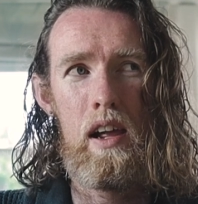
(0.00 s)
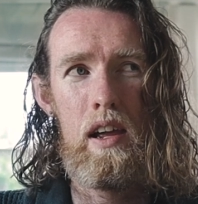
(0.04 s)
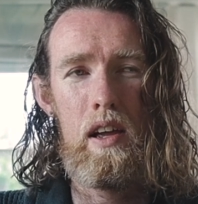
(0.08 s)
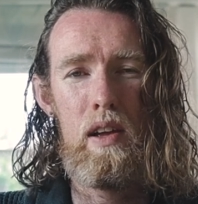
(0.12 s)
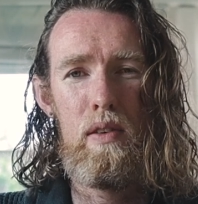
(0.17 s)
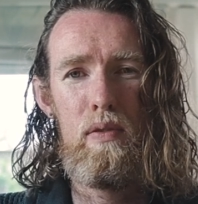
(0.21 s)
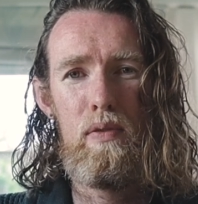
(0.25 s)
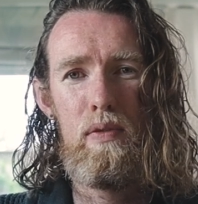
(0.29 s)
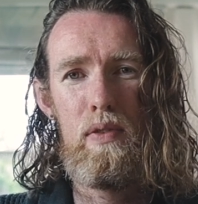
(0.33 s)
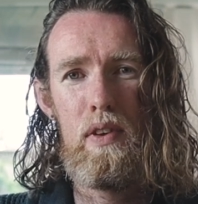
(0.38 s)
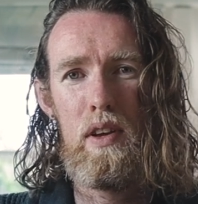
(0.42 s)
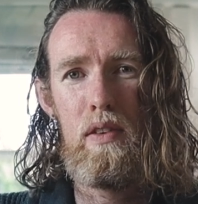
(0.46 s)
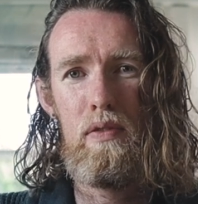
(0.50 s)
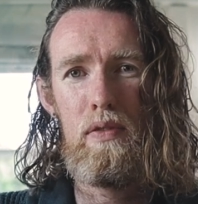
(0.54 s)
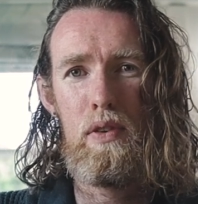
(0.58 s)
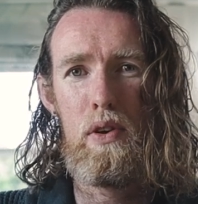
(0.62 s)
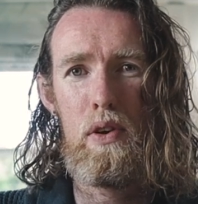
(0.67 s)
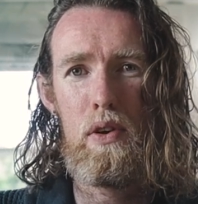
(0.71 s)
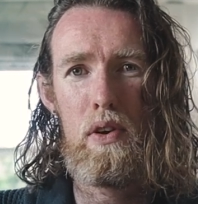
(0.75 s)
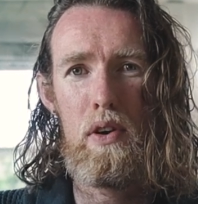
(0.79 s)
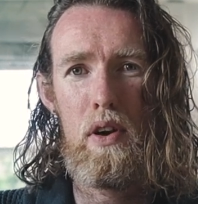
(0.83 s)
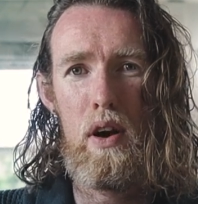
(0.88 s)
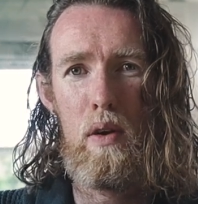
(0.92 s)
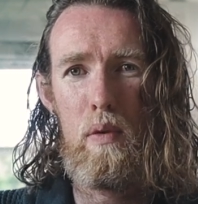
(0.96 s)
if
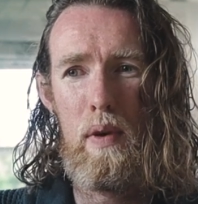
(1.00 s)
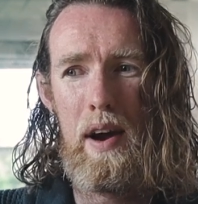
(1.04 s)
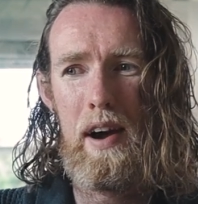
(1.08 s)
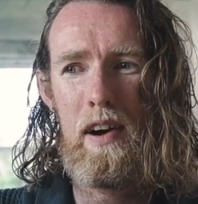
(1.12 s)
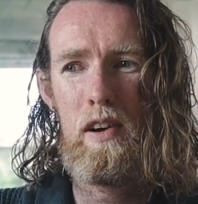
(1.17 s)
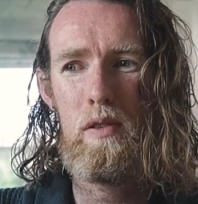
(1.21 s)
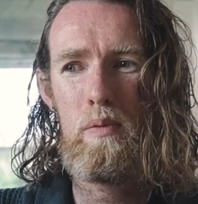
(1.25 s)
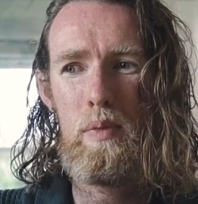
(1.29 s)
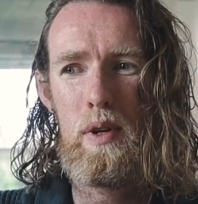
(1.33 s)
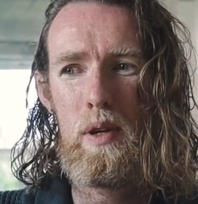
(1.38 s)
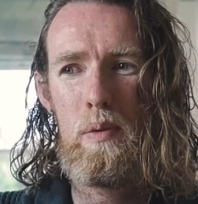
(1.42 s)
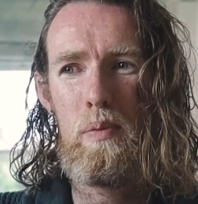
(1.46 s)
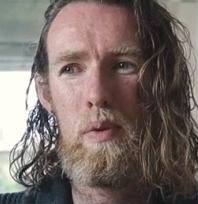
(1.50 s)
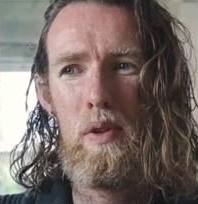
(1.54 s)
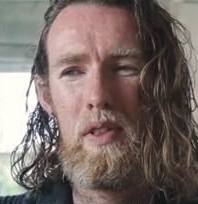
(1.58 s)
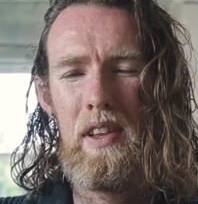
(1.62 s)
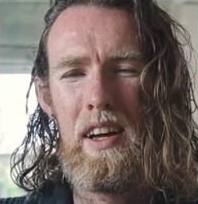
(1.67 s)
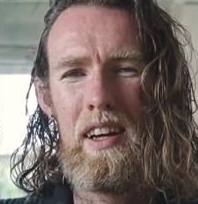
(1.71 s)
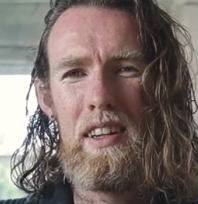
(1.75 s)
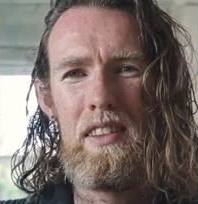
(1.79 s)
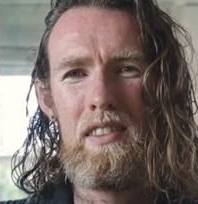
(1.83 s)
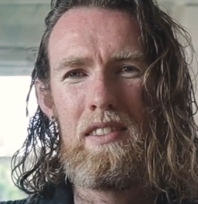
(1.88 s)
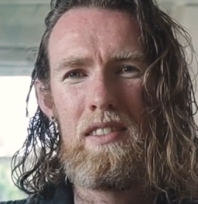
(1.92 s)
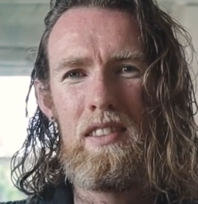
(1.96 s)
you're around people
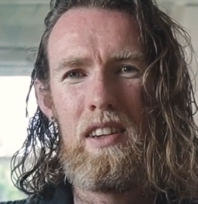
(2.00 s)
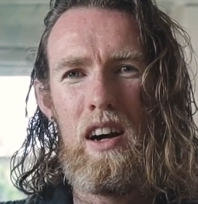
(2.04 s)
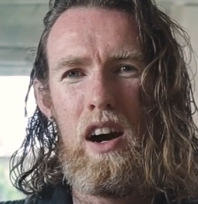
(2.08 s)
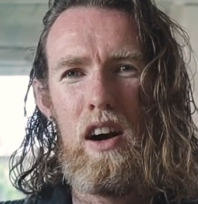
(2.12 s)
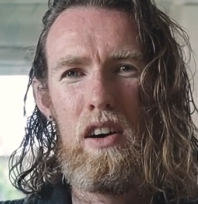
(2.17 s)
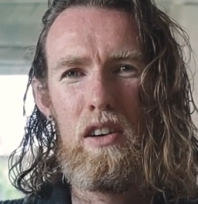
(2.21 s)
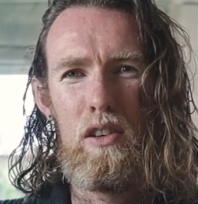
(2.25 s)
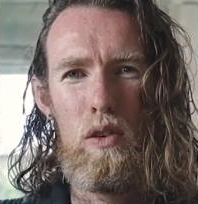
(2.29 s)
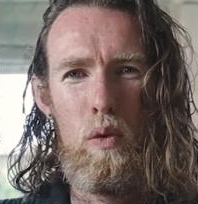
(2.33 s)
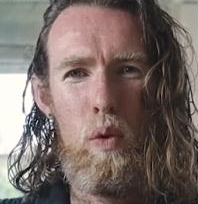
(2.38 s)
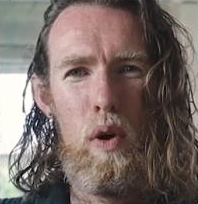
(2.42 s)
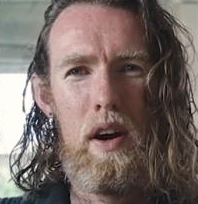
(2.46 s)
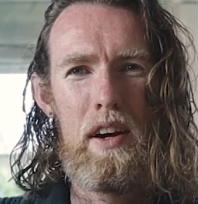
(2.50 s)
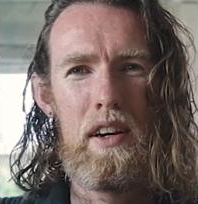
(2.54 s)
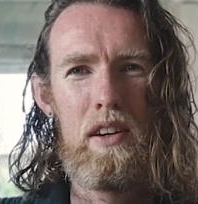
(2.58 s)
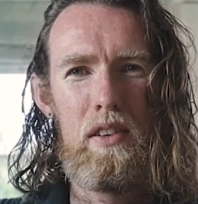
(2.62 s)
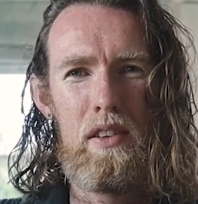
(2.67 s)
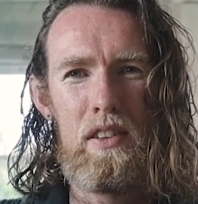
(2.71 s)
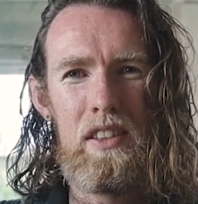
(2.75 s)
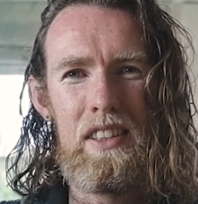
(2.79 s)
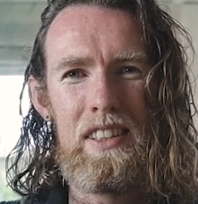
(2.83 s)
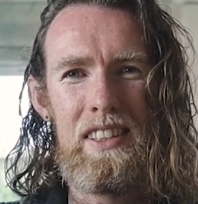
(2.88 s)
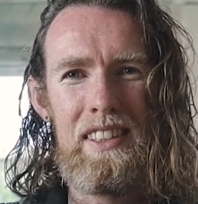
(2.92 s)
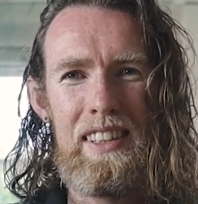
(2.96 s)
that aren't quite
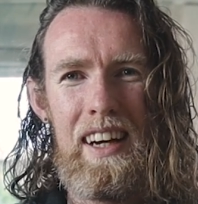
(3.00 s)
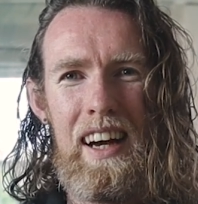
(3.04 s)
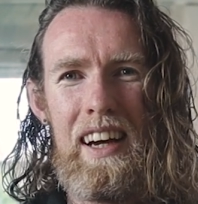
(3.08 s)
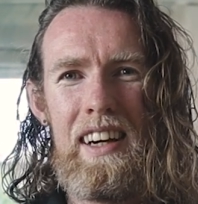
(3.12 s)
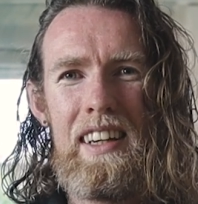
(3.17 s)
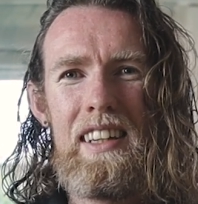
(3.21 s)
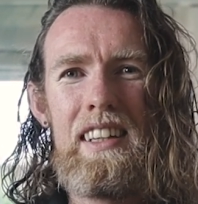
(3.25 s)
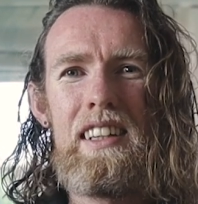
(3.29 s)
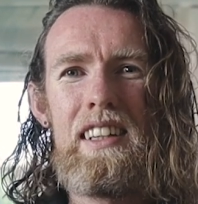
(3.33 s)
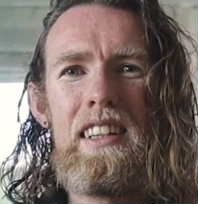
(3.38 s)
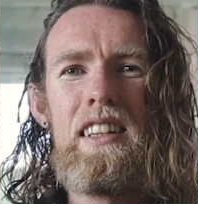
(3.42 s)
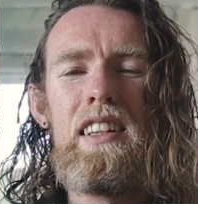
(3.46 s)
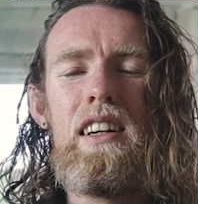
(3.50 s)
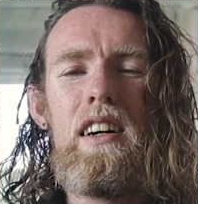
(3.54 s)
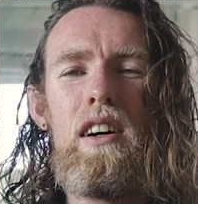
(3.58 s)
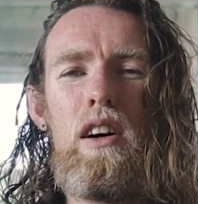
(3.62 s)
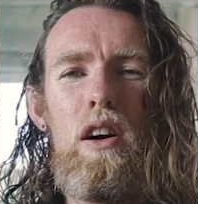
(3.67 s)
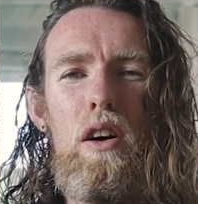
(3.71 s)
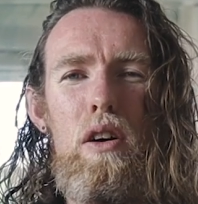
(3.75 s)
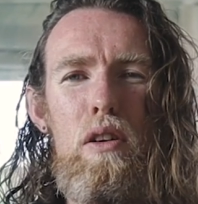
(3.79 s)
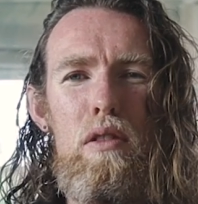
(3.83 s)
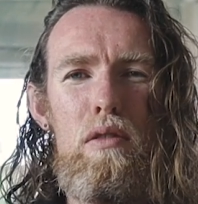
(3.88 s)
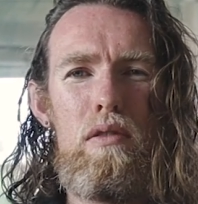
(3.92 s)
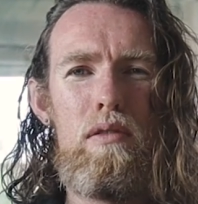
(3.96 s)
understanding
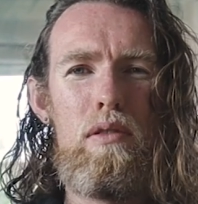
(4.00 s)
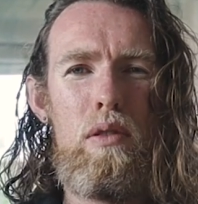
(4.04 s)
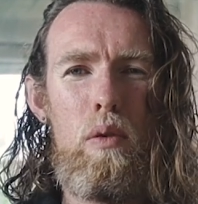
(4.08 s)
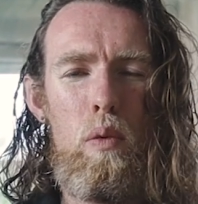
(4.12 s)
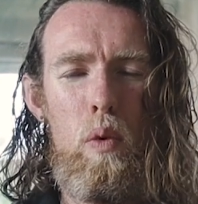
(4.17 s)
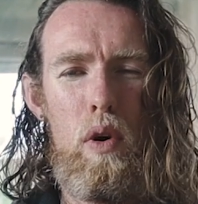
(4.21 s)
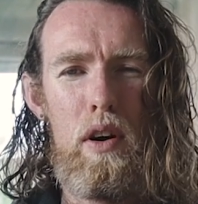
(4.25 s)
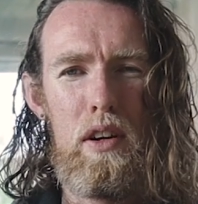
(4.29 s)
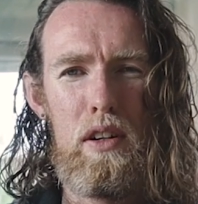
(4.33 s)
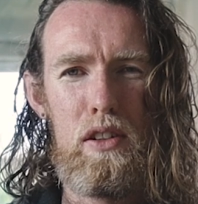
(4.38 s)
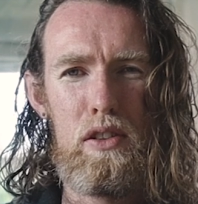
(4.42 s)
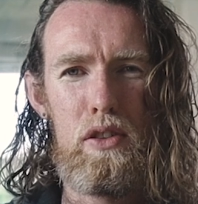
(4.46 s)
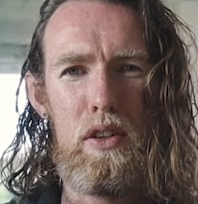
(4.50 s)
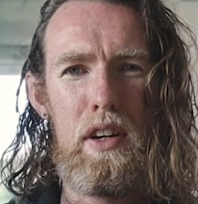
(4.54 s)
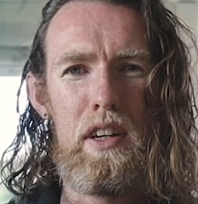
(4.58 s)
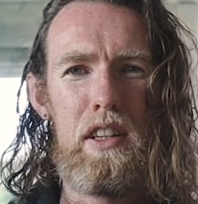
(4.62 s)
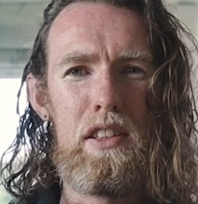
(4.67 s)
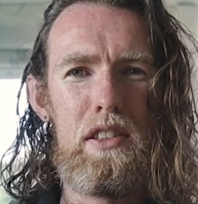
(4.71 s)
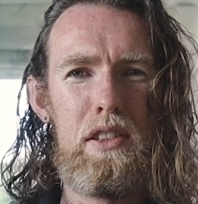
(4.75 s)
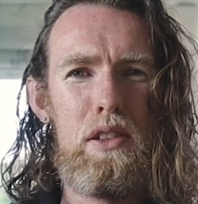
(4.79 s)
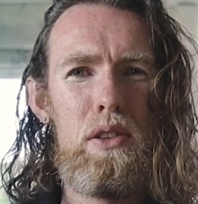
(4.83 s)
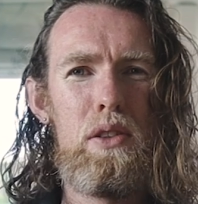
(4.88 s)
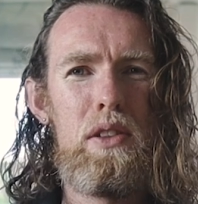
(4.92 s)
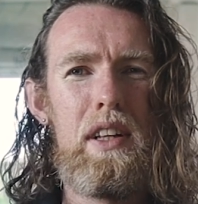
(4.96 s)
of what you're trying to
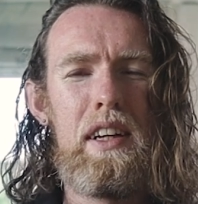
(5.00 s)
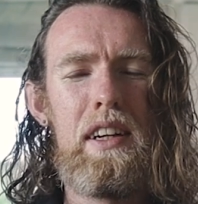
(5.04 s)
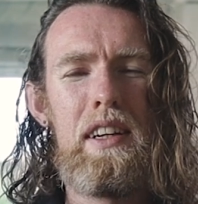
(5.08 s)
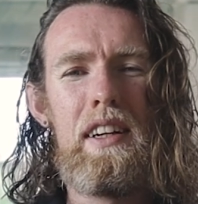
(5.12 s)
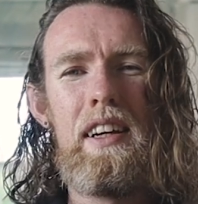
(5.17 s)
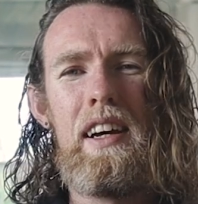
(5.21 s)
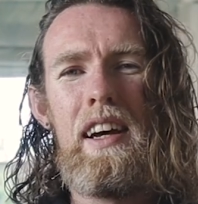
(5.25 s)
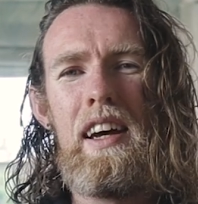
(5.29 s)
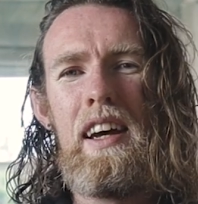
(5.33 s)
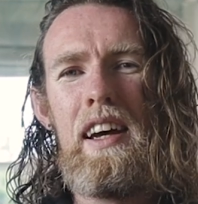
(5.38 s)
do, then